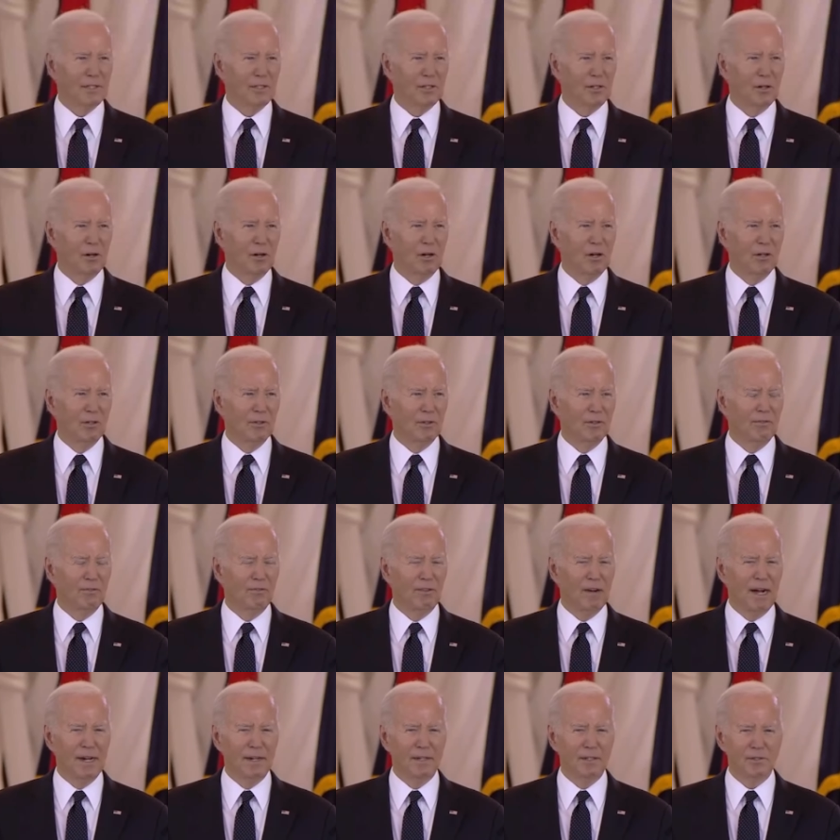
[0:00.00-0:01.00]
called the
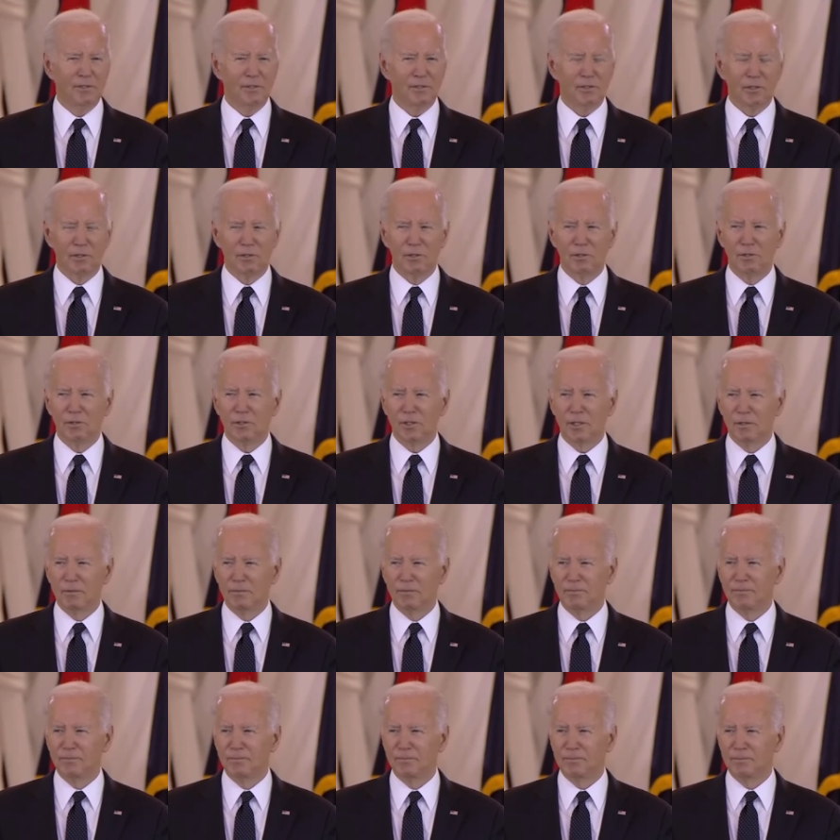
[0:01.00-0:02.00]
final solution.
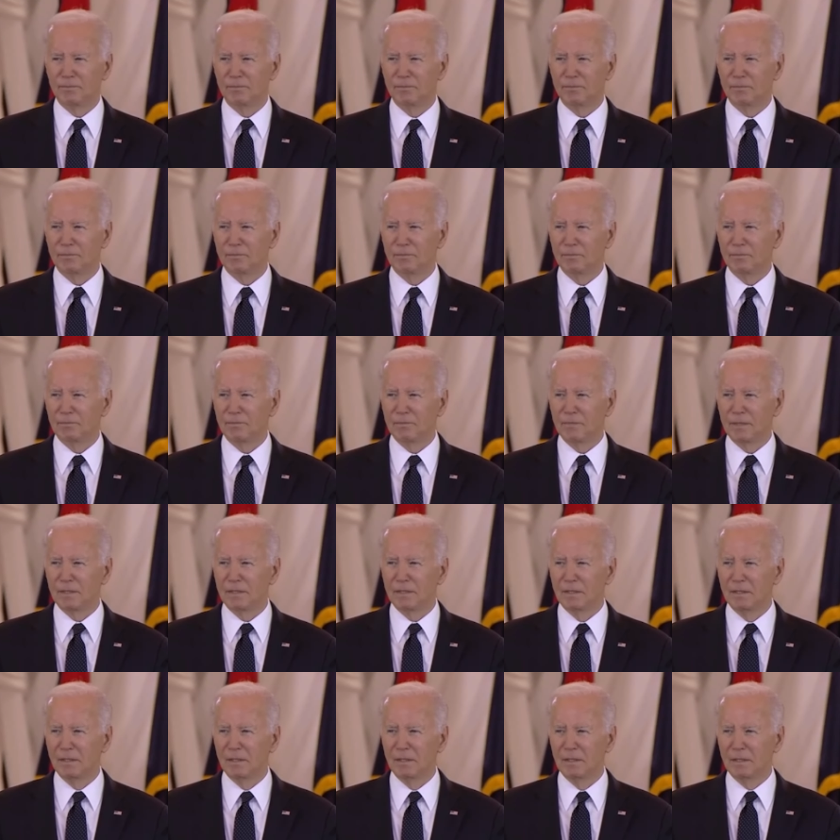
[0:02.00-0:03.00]

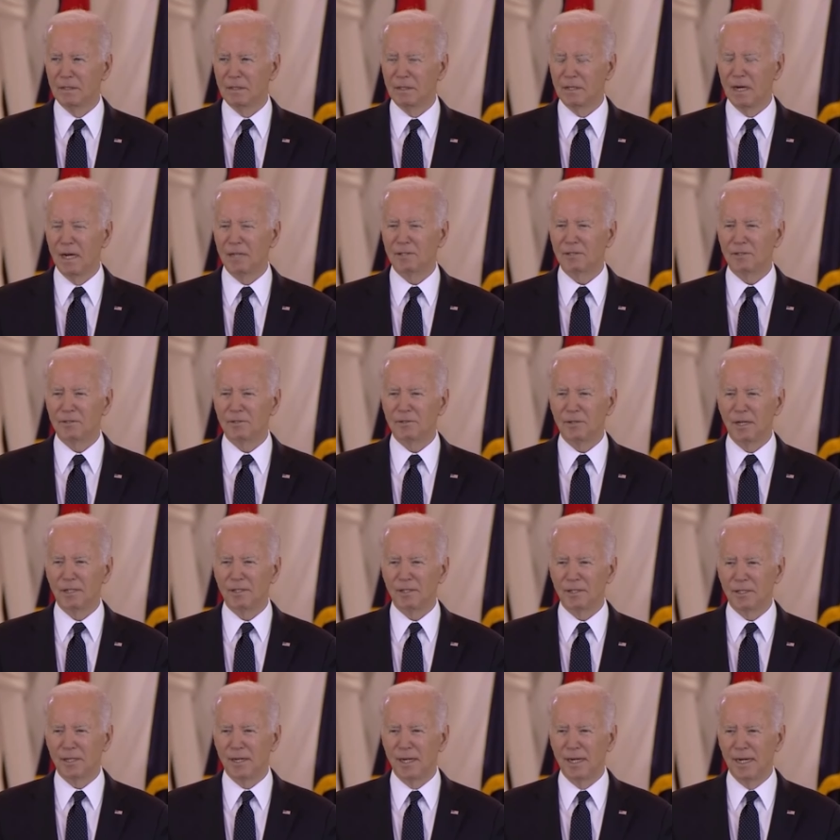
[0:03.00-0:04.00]

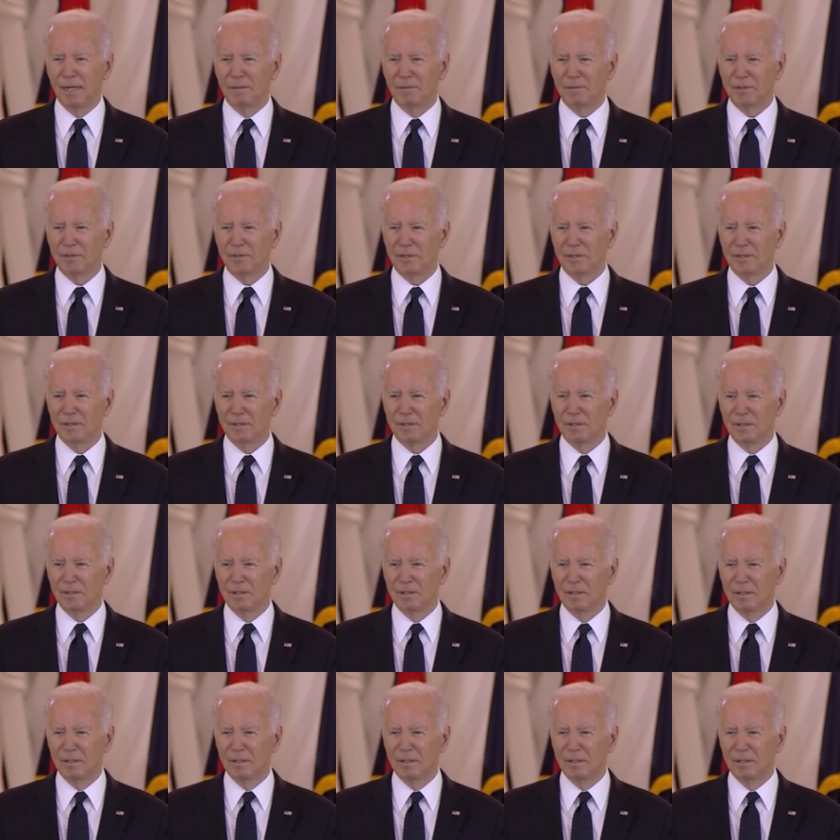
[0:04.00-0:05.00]
Concentration camps,
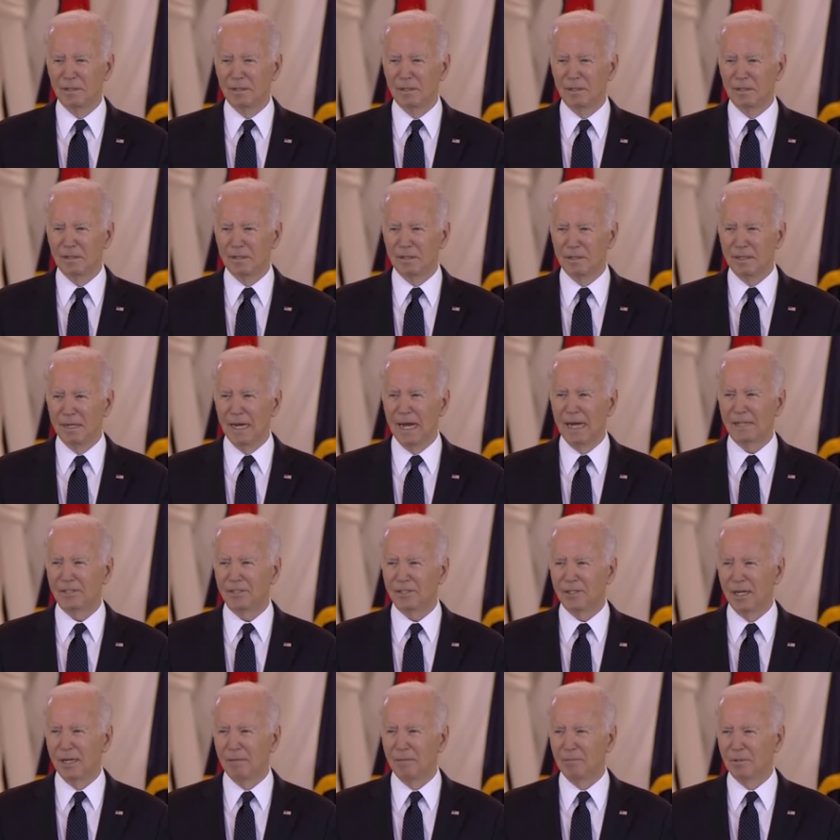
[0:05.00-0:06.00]

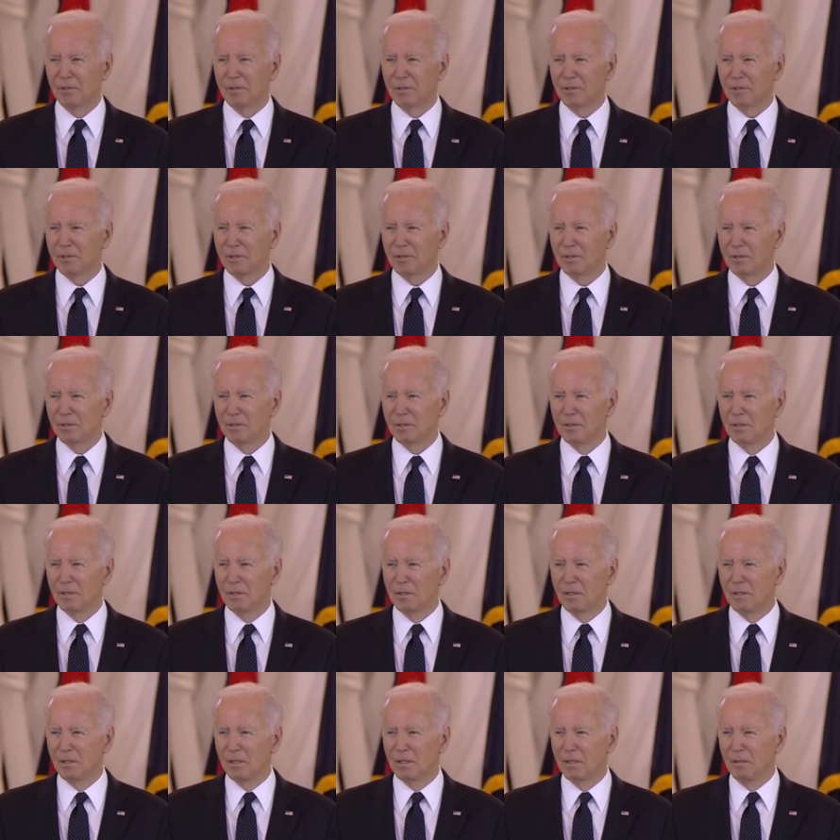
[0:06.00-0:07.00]
gas chambers,
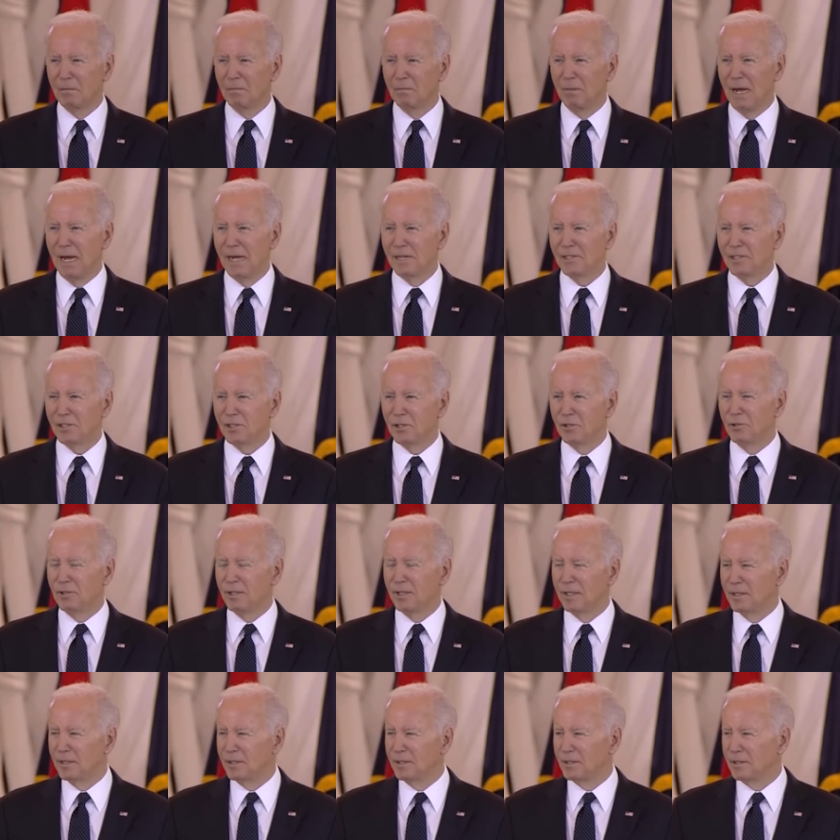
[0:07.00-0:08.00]
mass
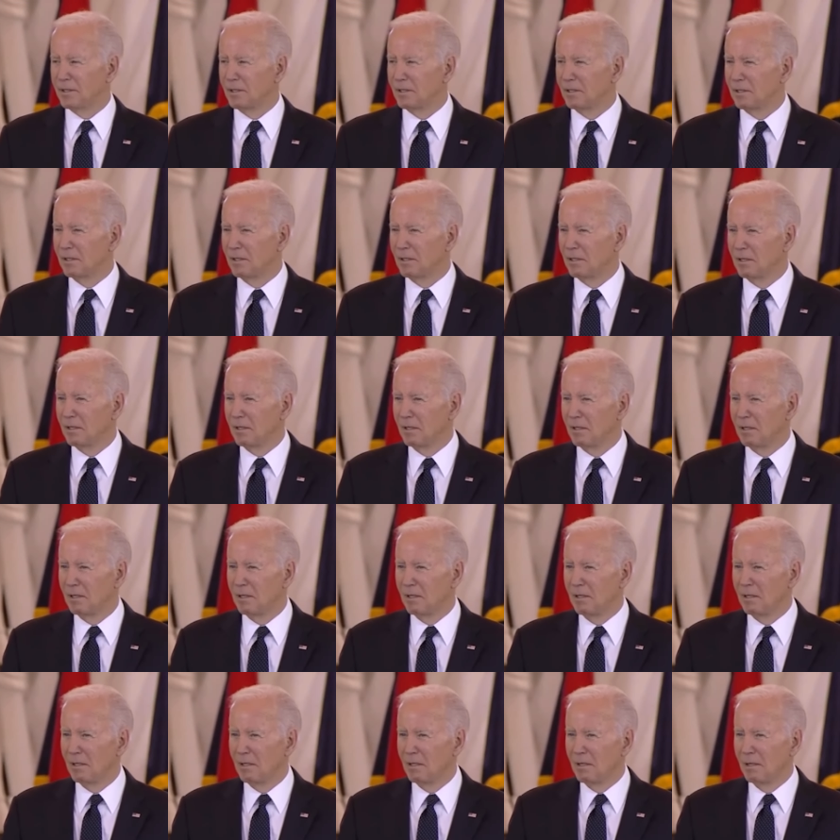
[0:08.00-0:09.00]
shootings.
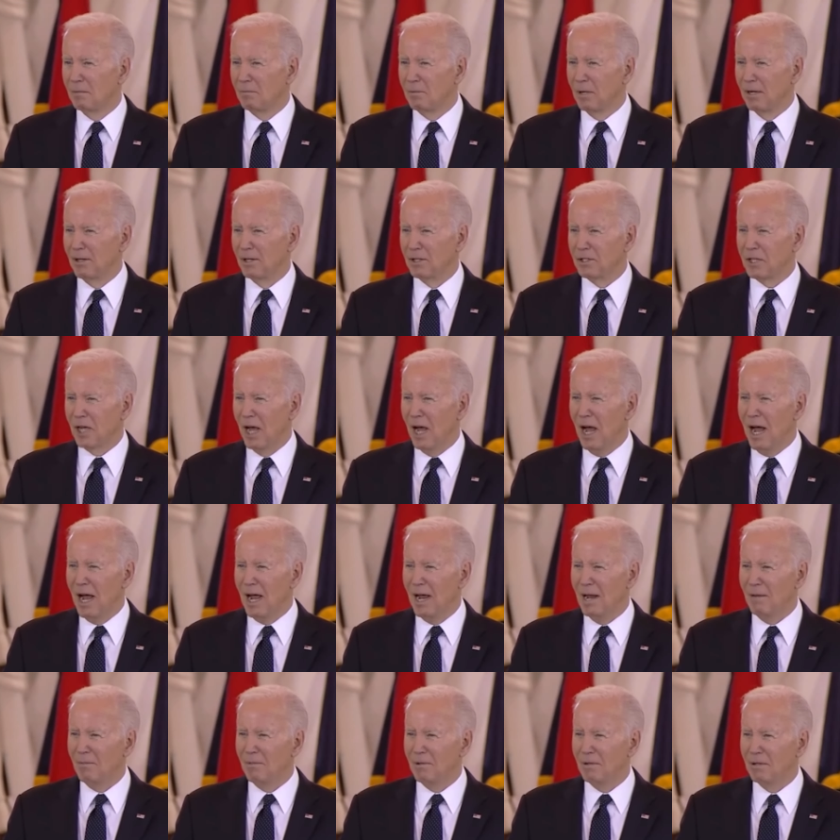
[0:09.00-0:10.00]
By the
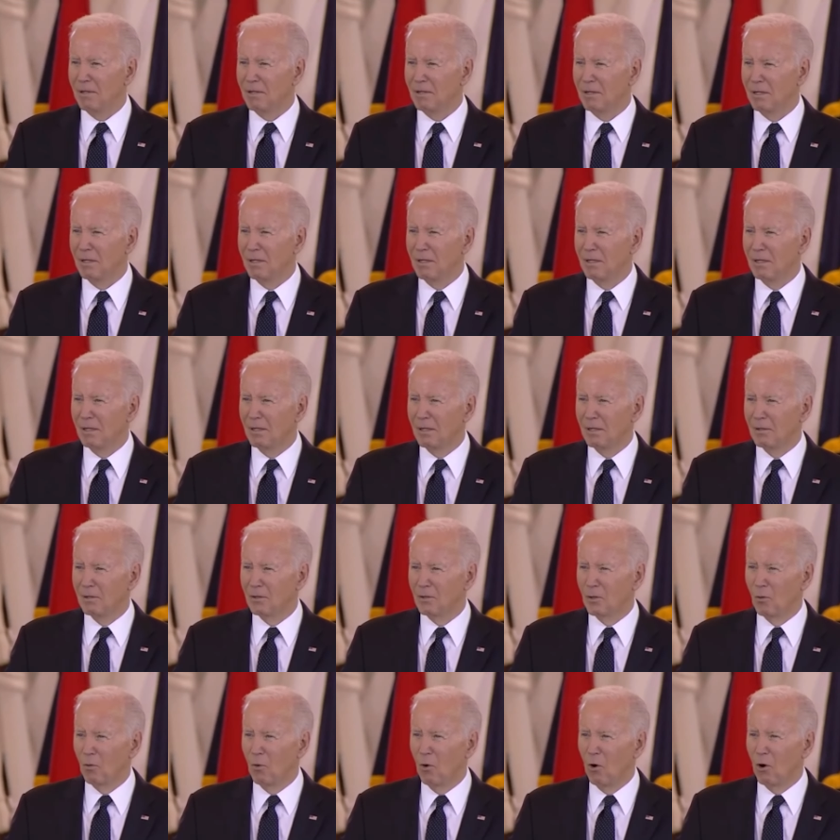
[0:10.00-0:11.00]
time
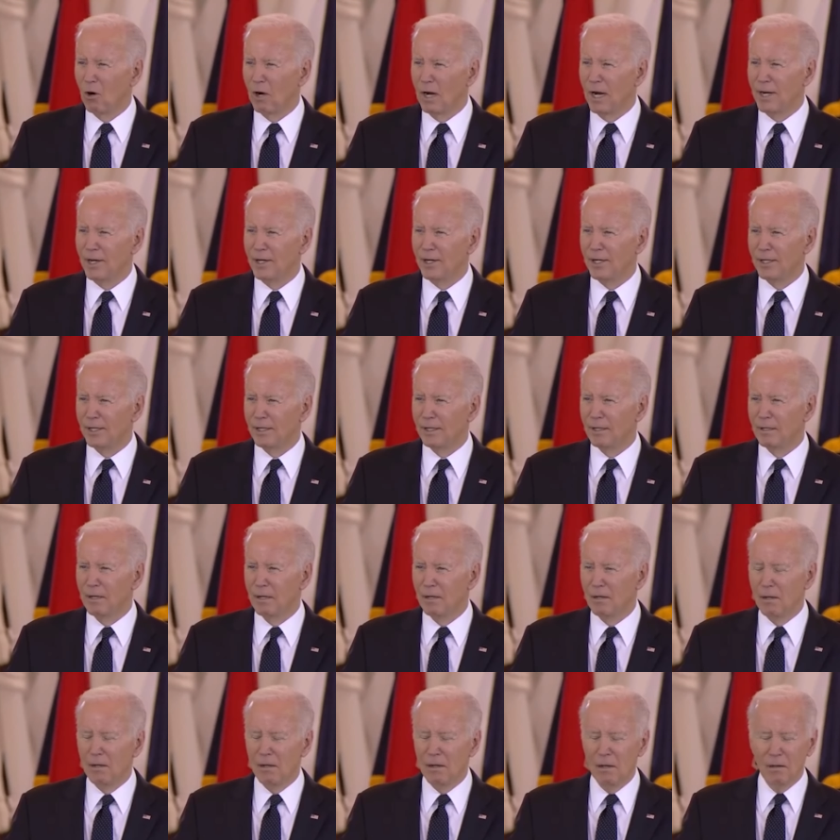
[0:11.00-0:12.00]
the war ended,
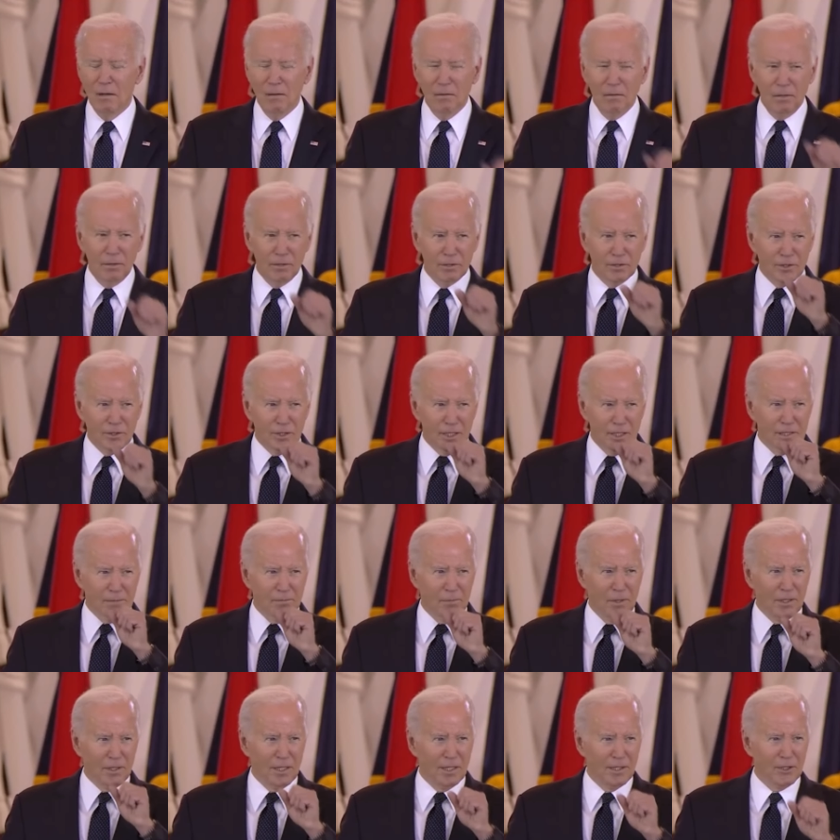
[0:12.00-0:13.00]
six
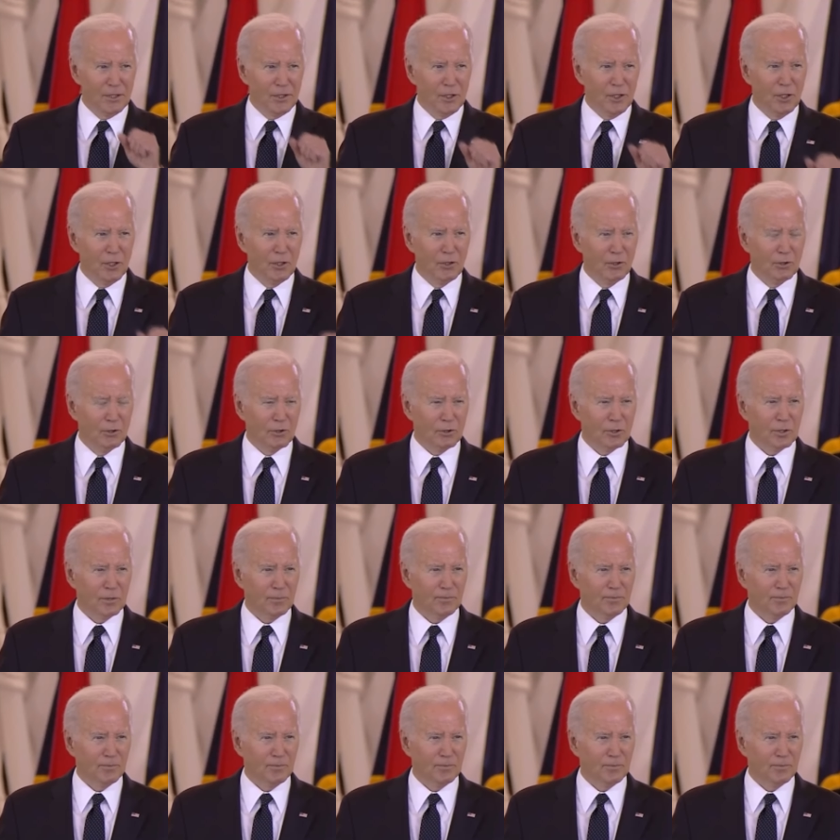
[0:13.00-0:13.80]
million Jews,